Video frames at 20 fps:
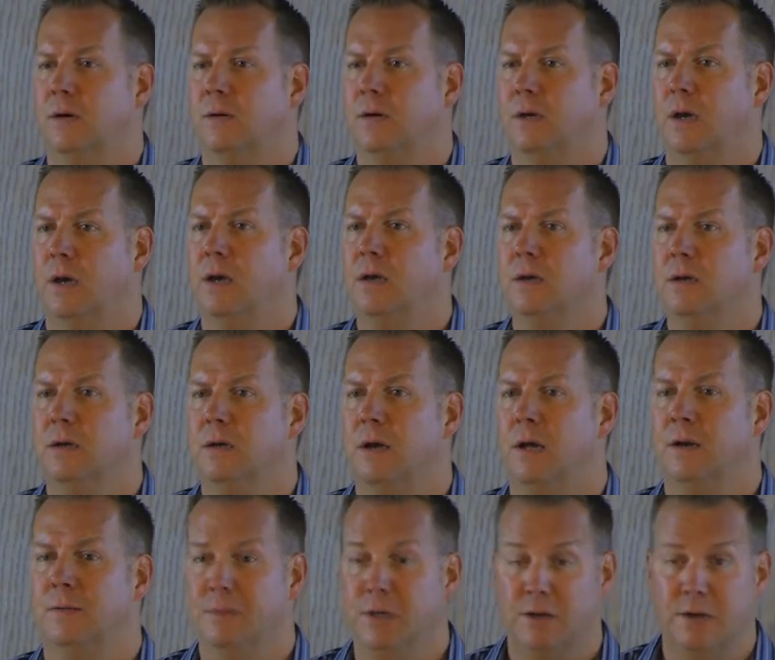Okay?
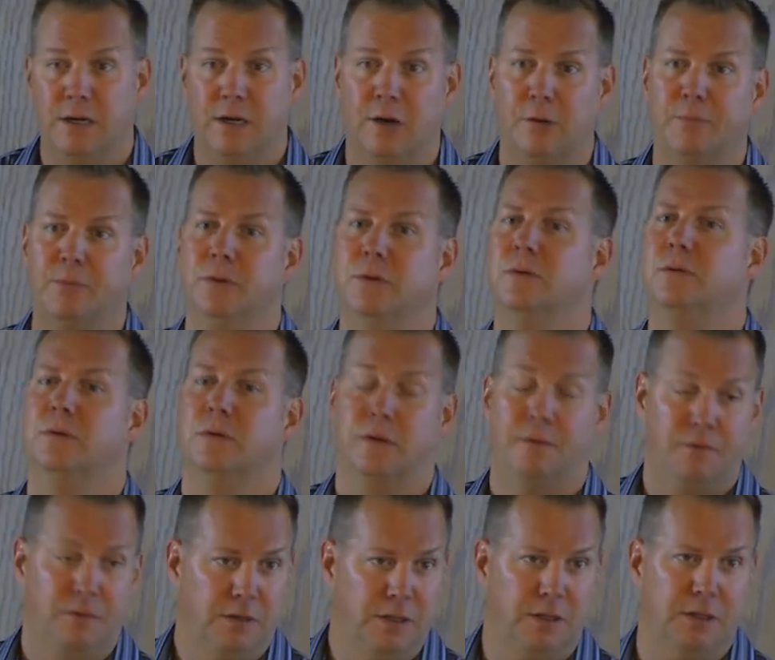And I'm there to help you
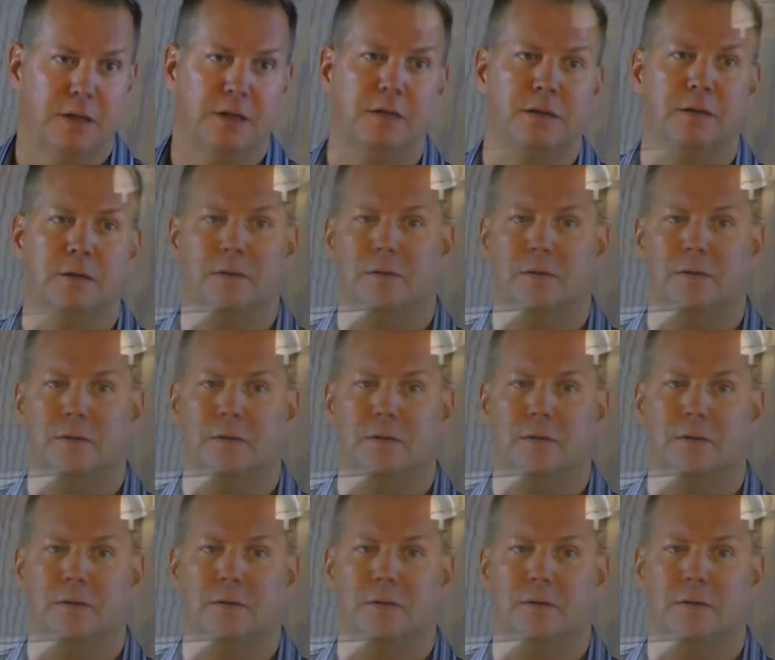if you need it.